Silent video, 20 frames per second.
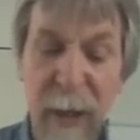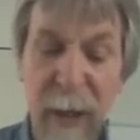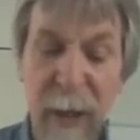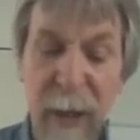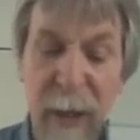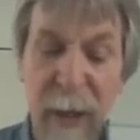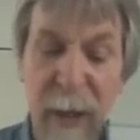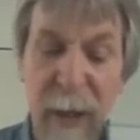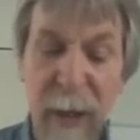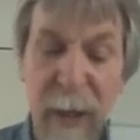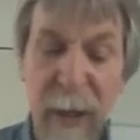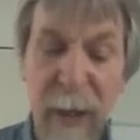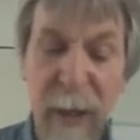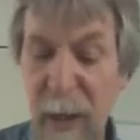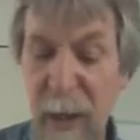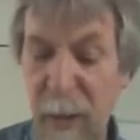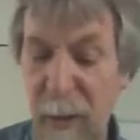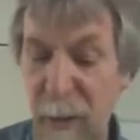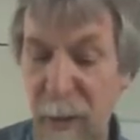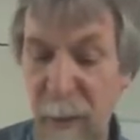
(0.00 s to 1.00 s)

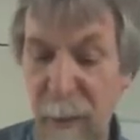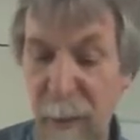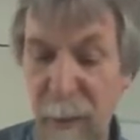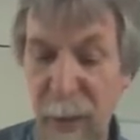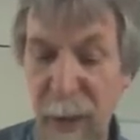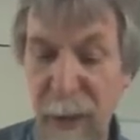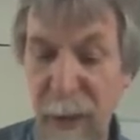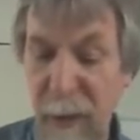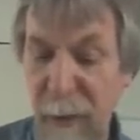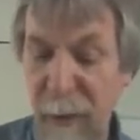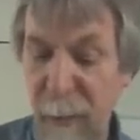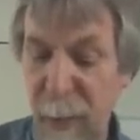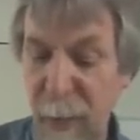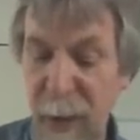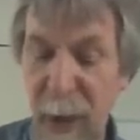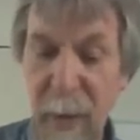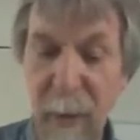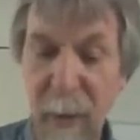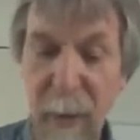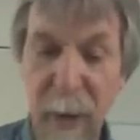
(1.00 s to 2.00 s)
failures
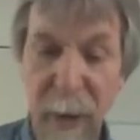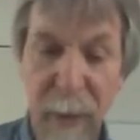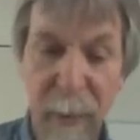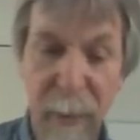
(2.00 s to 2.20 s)
per hour.